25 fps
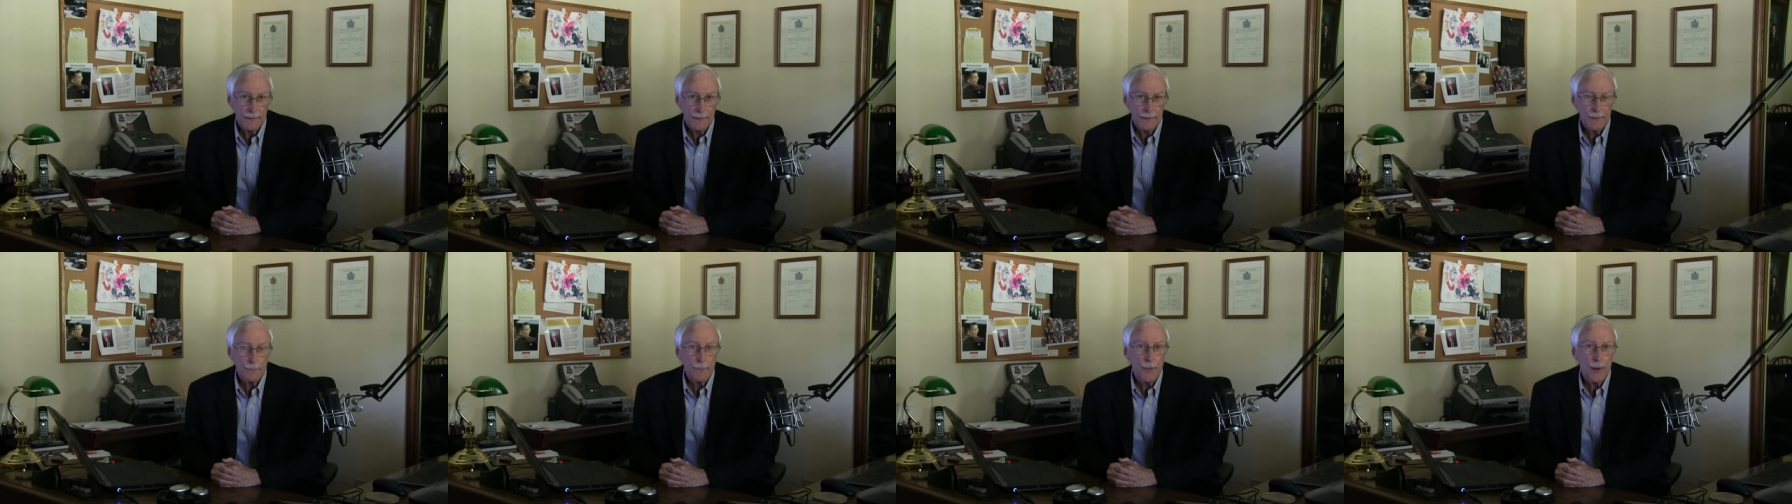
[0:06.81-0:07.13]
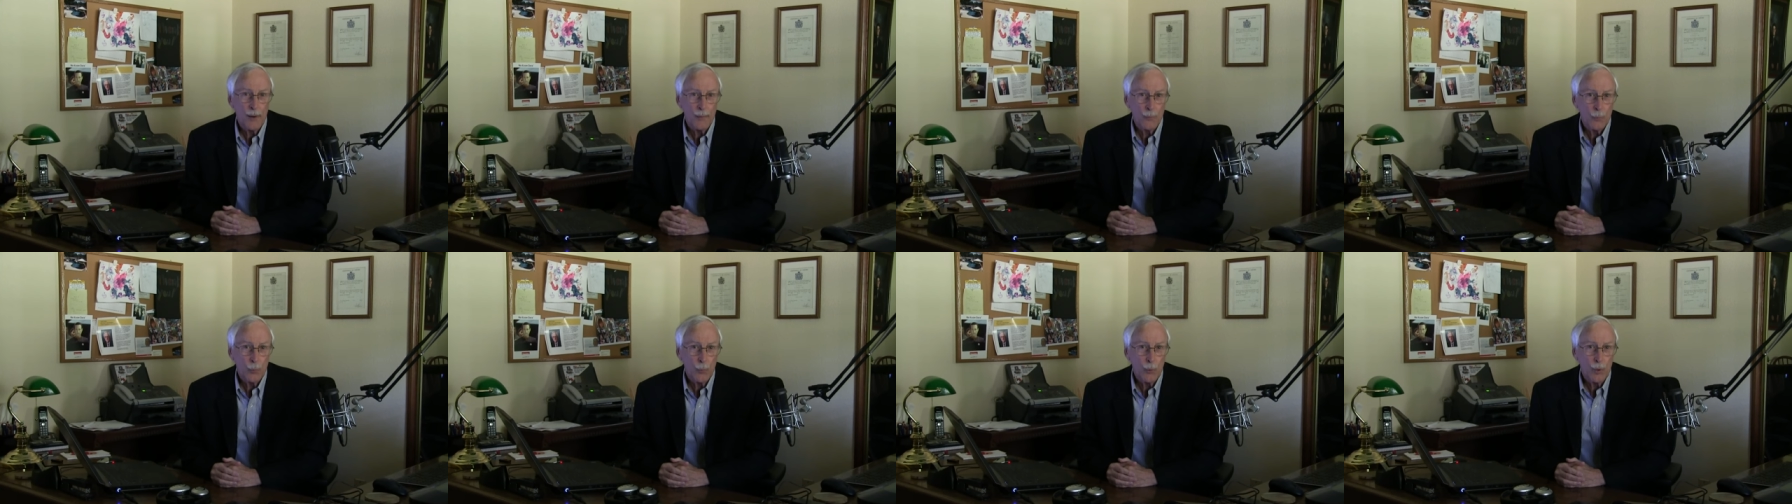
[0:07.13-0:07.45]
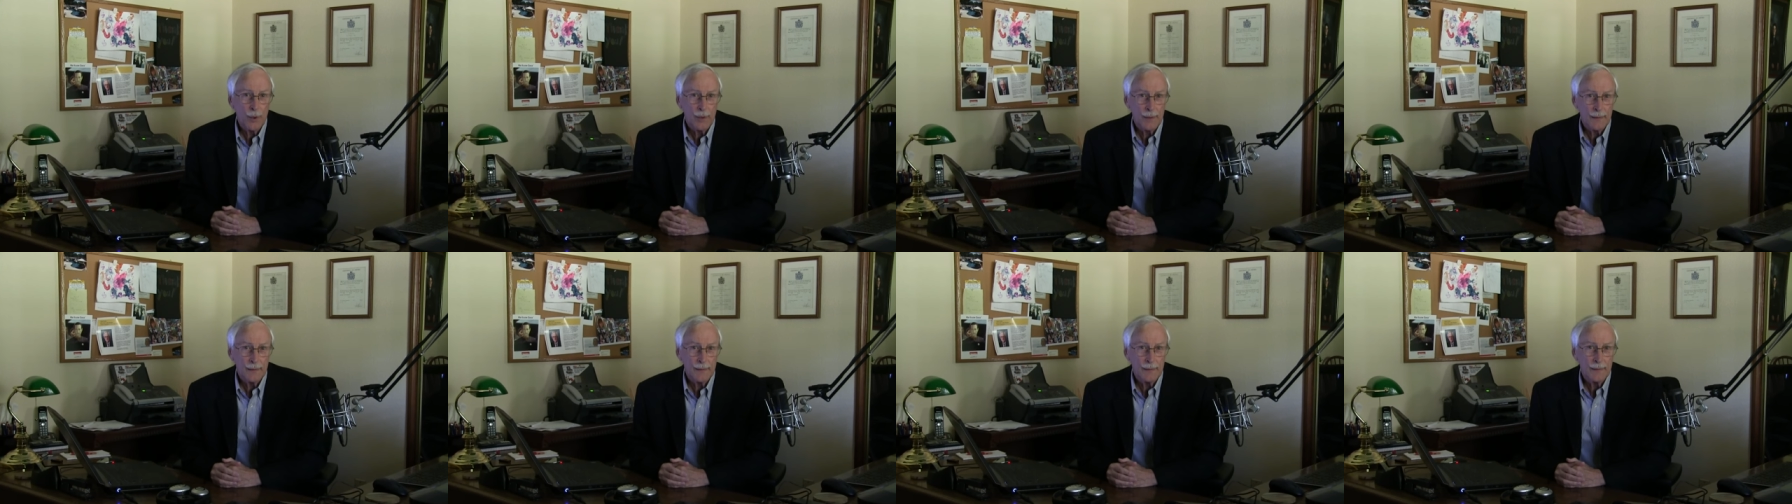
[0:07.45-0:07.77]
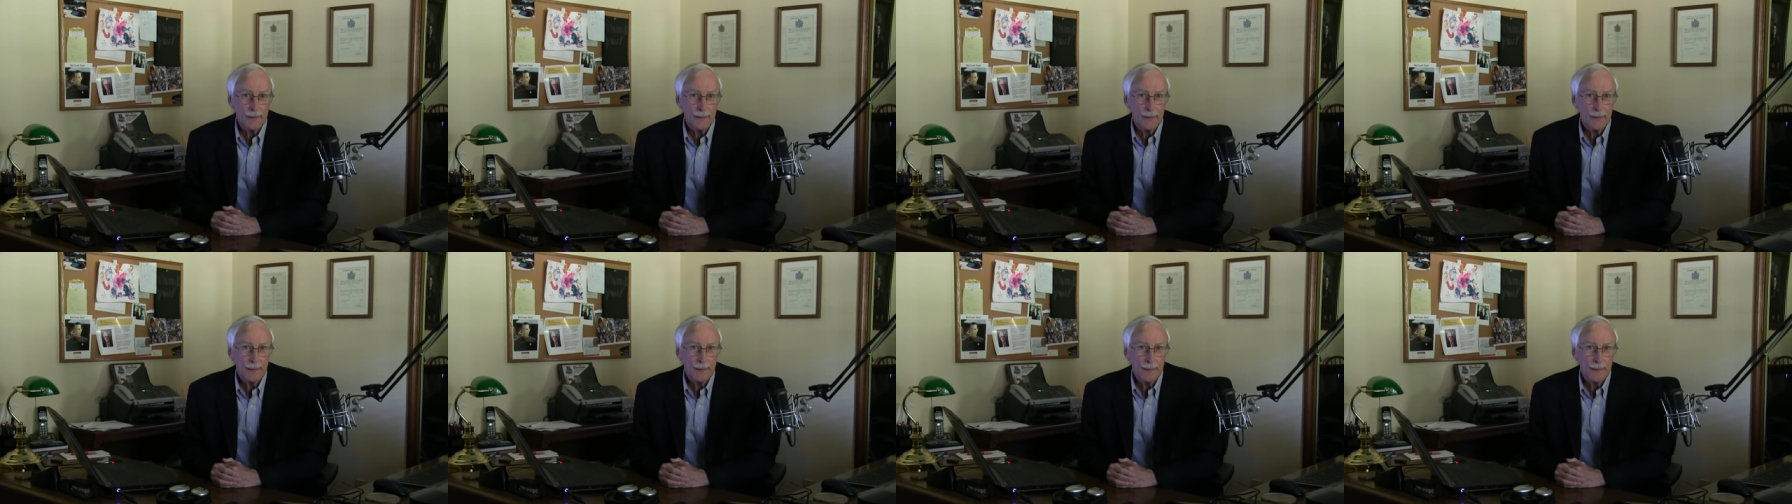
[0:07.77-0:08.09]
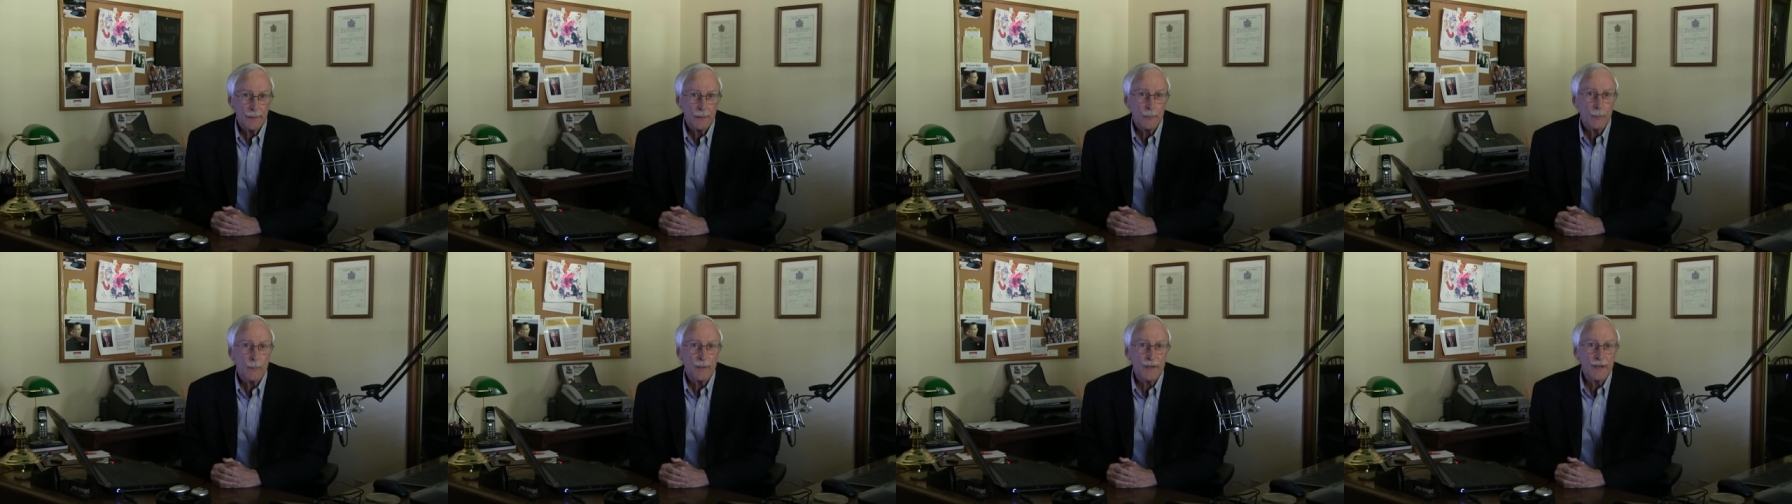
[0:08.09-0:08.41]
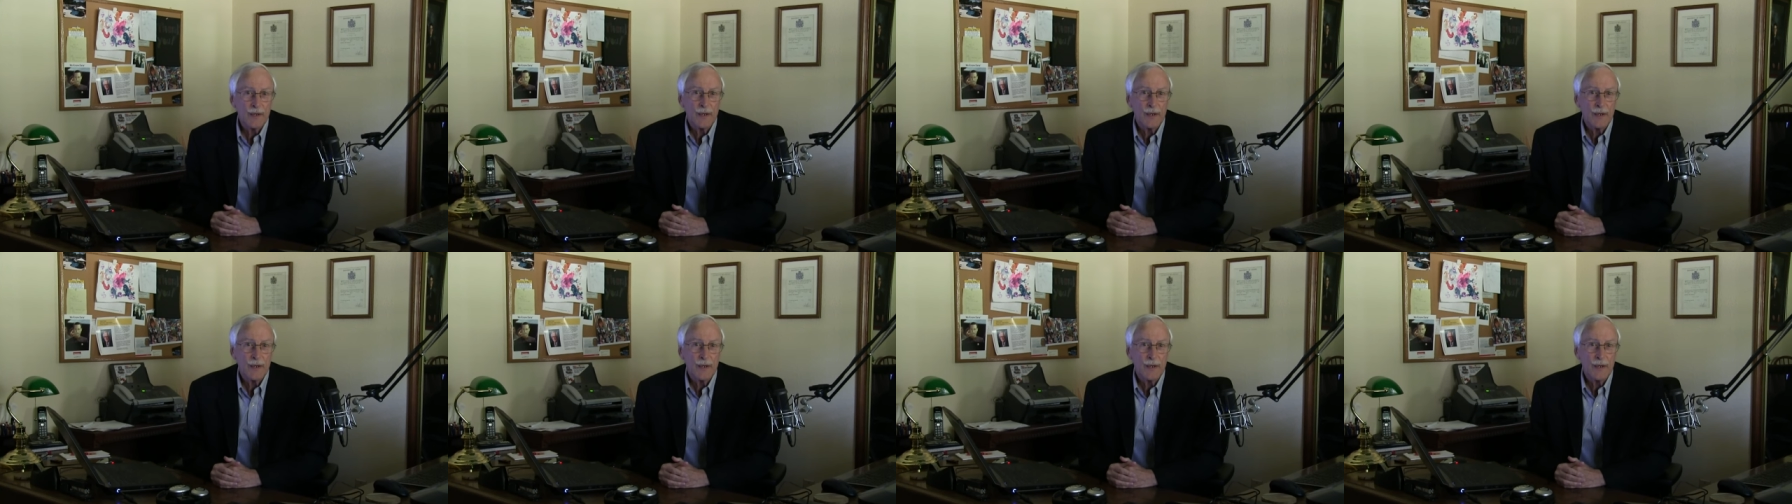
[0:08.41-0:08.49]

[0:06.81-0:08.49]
In Part one, we